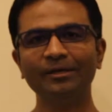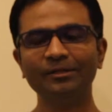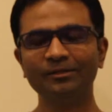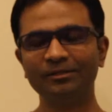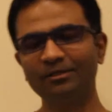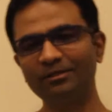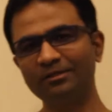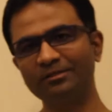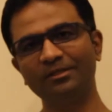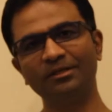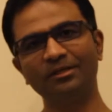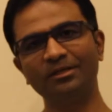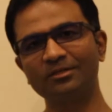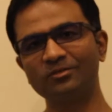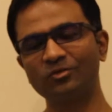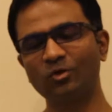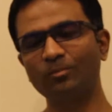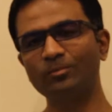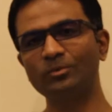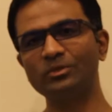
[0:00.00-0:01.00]
Third thing
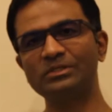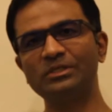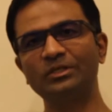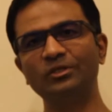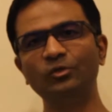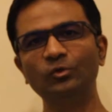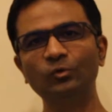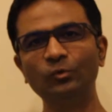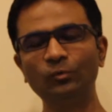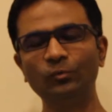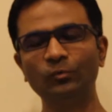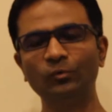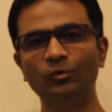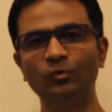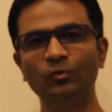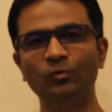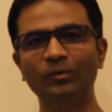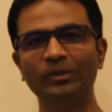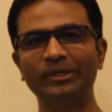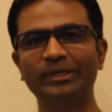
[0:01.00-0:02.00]
is obviously
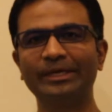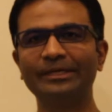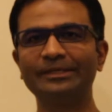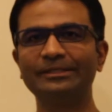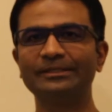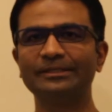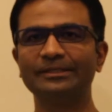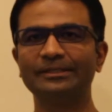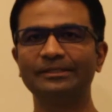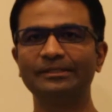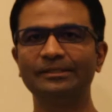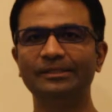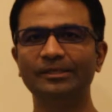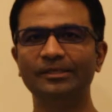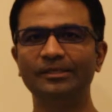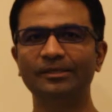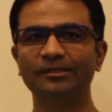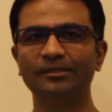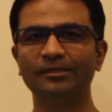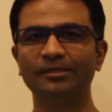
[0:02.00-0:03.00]
you will get
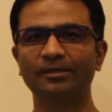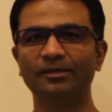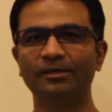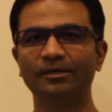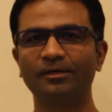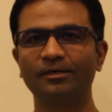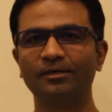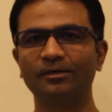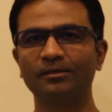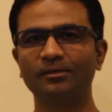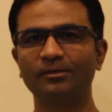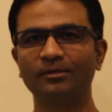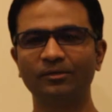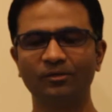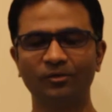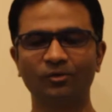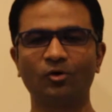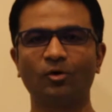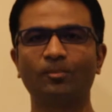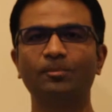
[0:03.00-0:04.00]

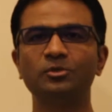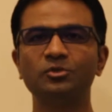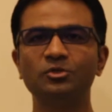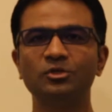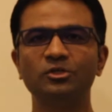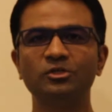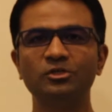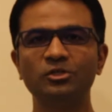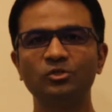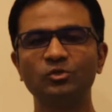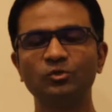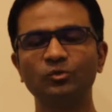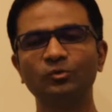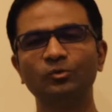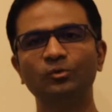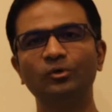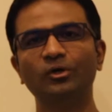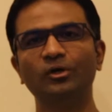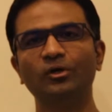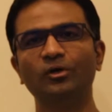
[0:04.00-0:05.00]
the opportunity
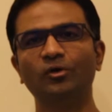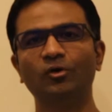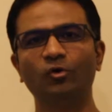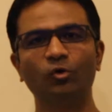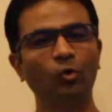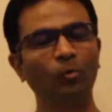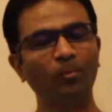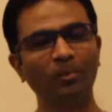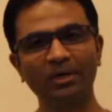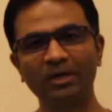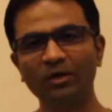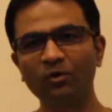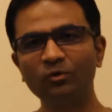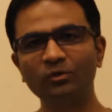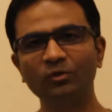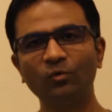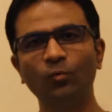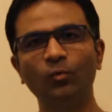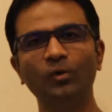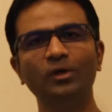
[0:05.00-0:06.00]
to roam
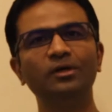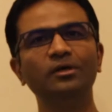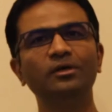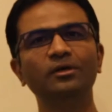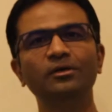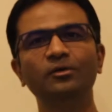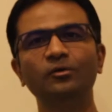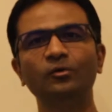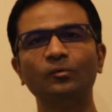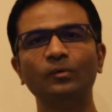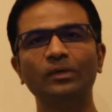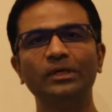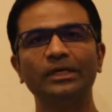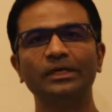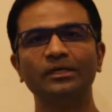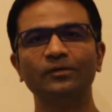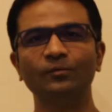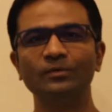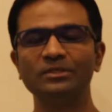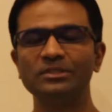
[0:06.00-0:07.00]
around the world. You will
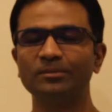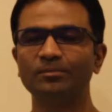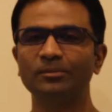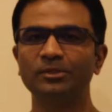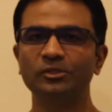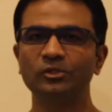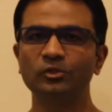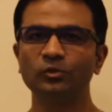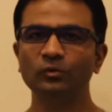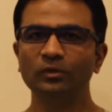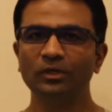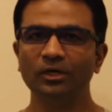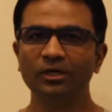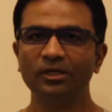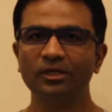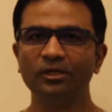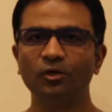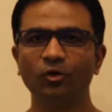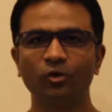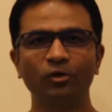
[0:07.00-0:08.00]
get visibility to
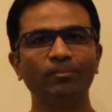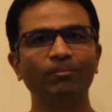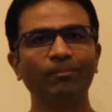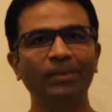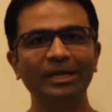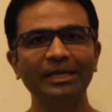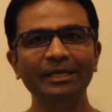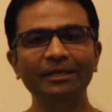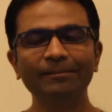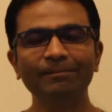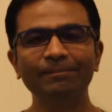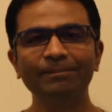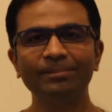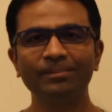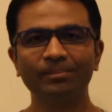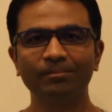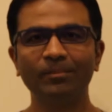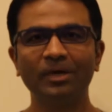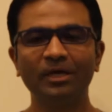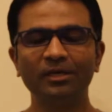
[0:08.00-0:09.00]
earn a lot of money.
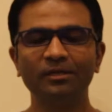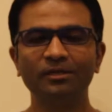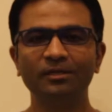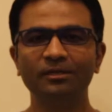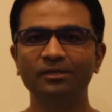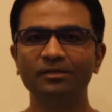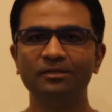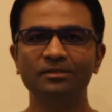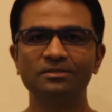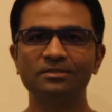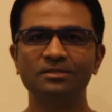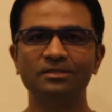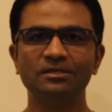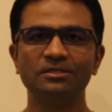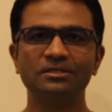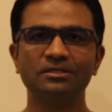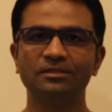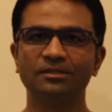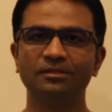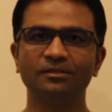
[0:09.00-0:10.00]
Money
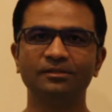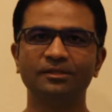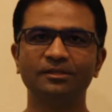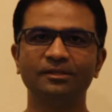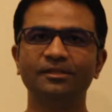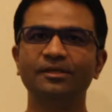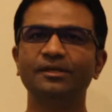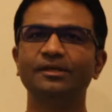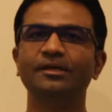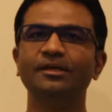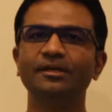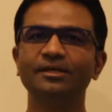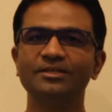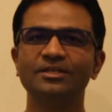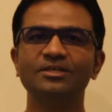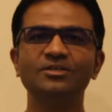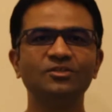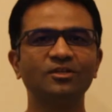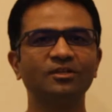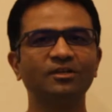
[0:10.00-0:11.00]
is the
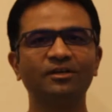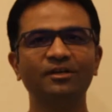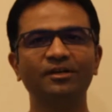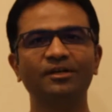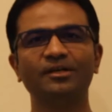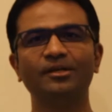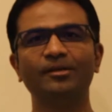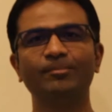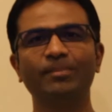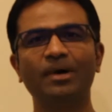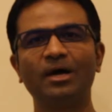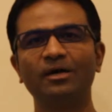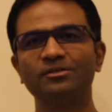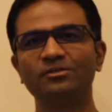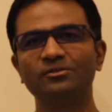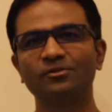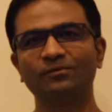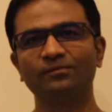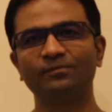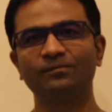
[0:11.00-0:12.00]
essential critical
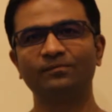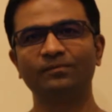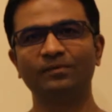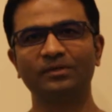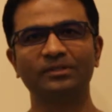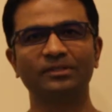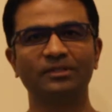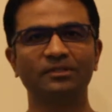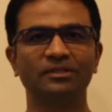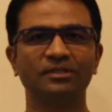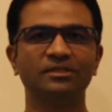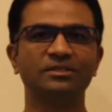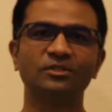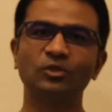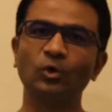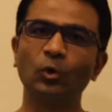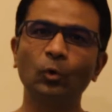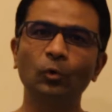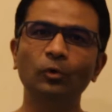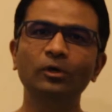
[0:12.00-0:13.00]
part of this
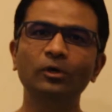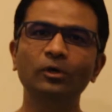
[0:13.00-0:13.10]
role.